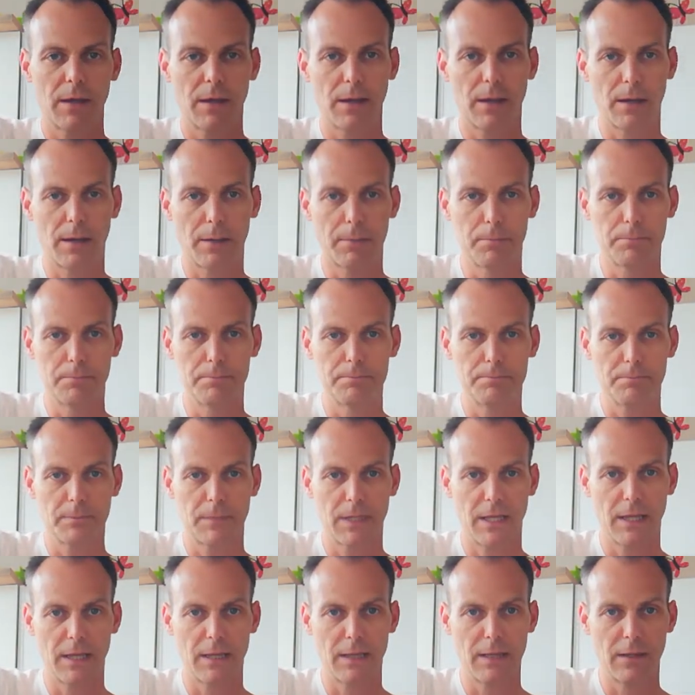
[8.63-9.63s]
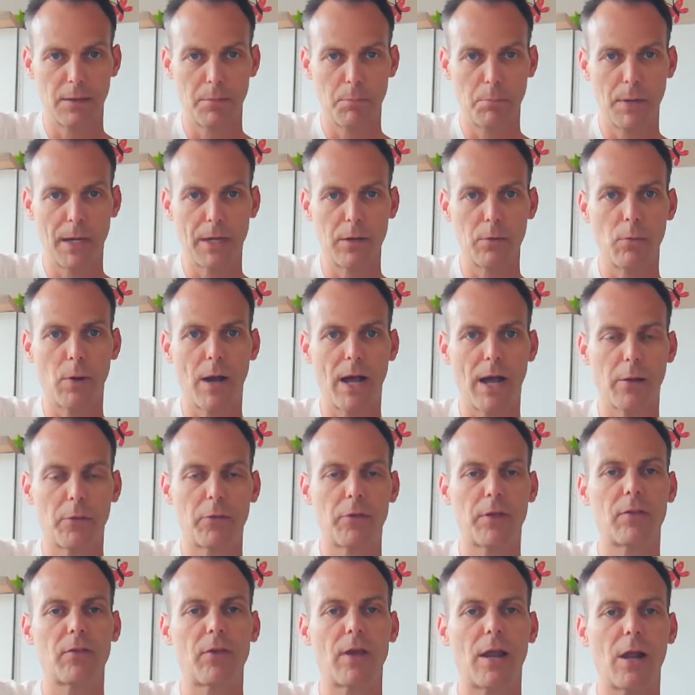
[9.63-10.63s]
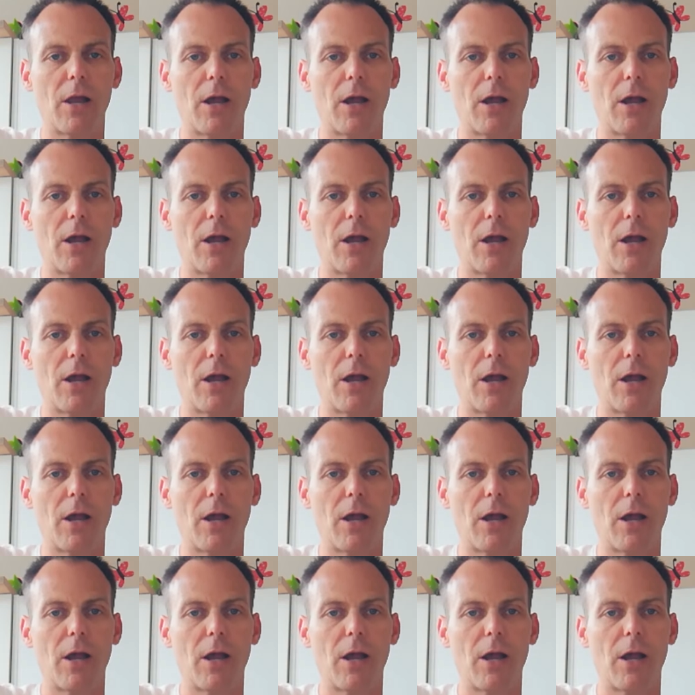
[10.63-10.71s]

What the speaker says: In the meanwhile, since I